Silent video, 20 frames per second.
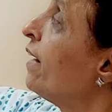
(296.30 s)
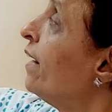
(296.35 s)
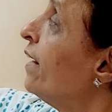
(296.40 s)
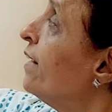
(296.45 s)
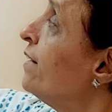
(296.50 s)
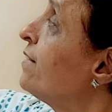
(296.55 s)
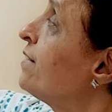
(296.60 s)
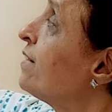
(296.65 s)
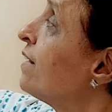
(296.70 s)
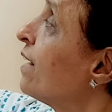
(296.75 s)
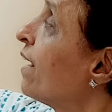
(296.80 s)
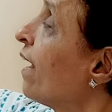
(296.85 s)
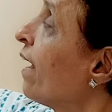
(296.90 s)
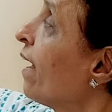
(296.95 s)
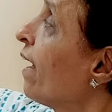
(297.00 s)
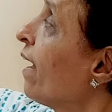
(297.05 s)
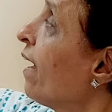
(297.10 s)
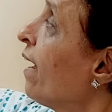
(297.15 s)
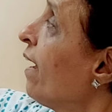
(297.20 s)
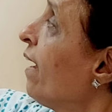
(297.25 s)
is
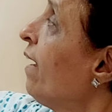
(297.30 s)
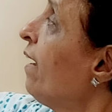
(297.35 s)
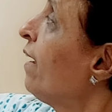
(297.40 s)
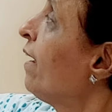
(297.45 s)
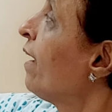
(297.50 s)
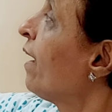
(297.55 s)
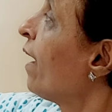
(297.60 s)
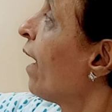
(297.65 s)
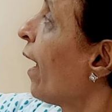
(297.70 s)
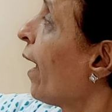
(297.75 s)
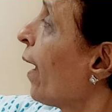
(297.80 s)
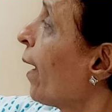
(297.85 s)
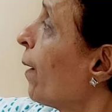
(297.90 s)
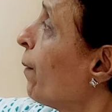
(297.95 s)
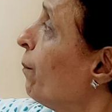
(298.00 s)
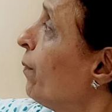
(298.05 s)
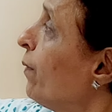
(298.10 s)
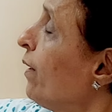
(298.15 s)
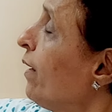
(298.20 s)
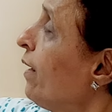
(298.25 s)
A,
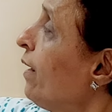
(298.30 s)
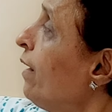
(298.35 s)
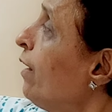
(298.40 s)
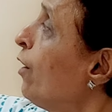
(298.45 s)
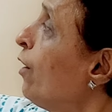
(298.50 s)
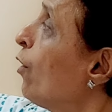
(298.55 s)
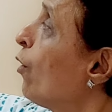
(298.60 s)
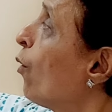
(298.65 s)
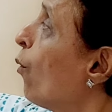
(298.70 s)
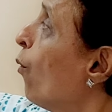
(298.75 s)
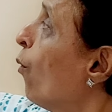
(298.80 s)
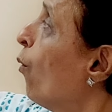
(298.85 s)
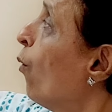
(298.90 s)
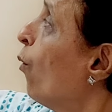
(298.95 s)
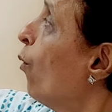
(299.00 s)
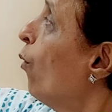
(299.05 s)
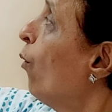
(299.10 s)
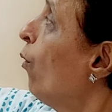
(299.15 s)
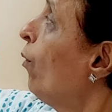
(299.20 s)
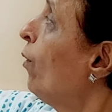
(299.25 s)
AB,
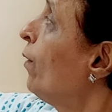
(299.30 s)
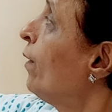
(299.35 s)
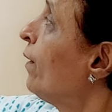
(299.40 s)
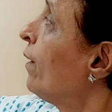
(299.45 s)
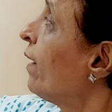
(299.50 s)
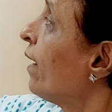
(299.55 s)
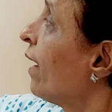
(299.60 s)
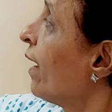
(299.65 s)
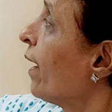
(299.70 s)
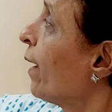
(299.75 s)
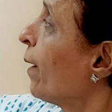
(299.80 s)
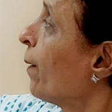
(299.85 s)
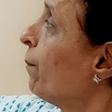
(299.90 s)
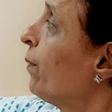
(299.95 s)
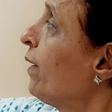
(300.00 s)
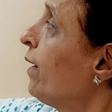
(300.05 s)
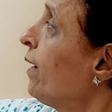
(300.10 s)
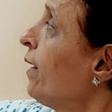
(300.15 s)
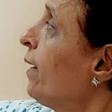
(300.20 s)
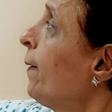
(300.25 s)
O,
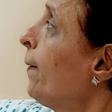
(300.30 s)
AB,